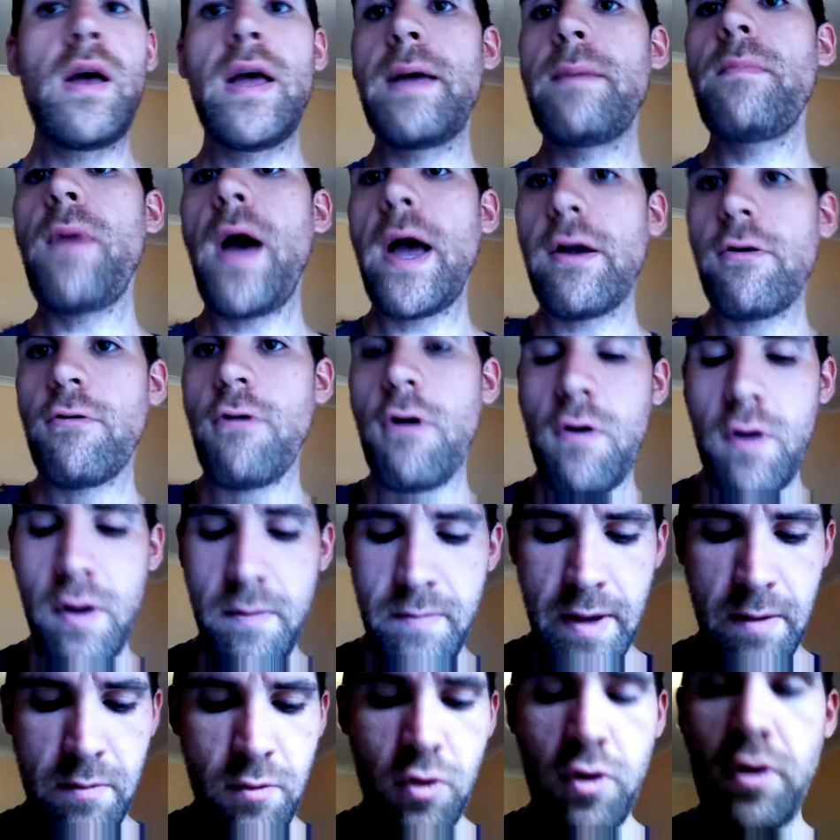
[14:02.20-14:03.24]
it might grow on
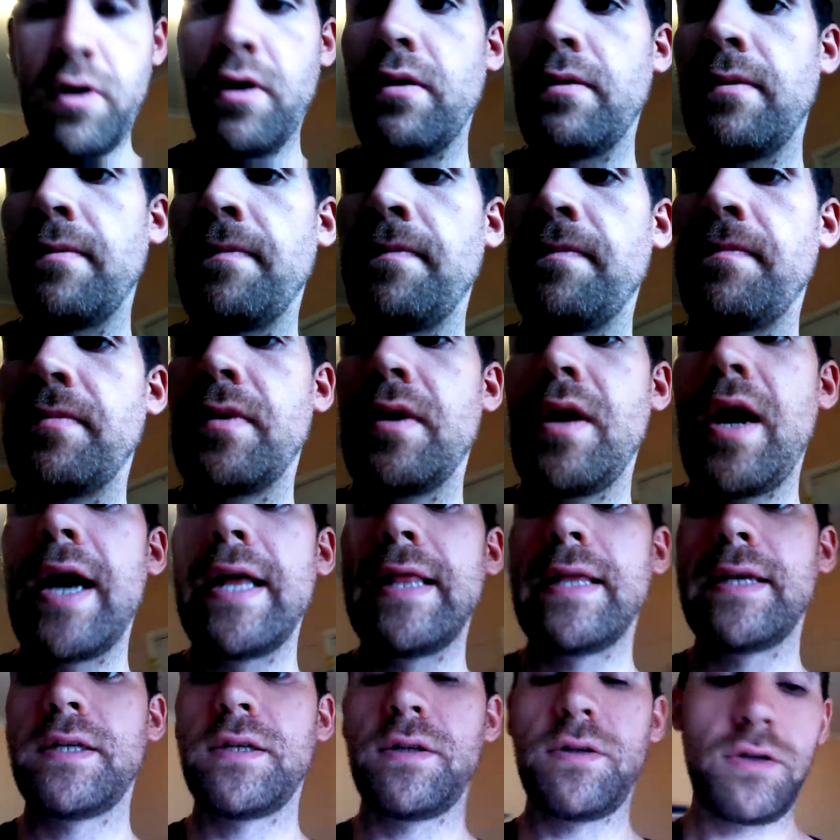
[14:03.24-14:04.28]
me more I
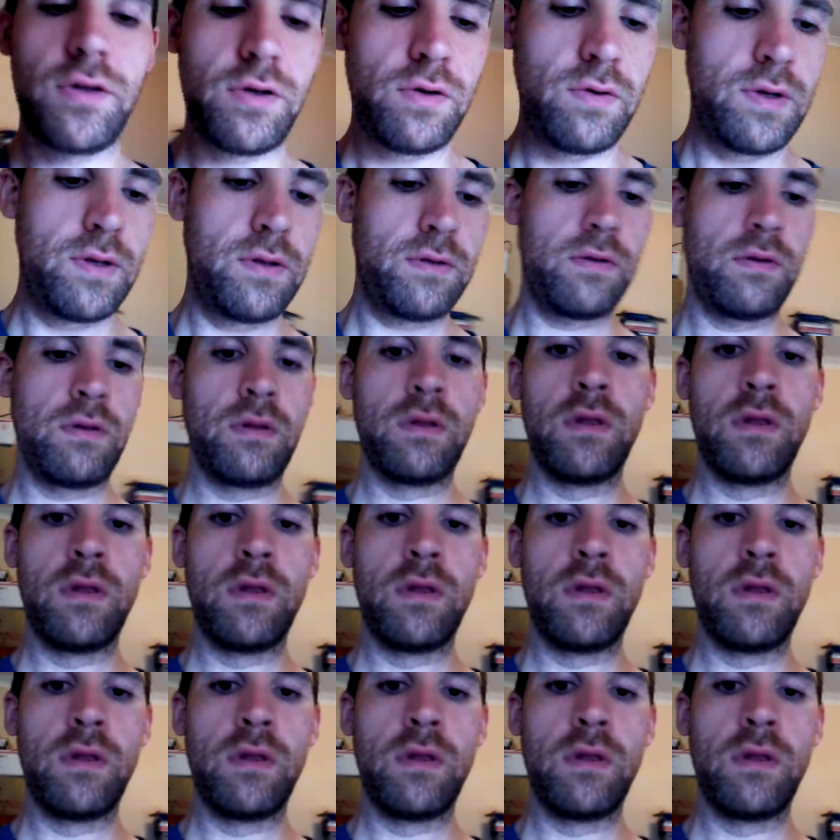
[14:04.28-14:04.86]
listen to it.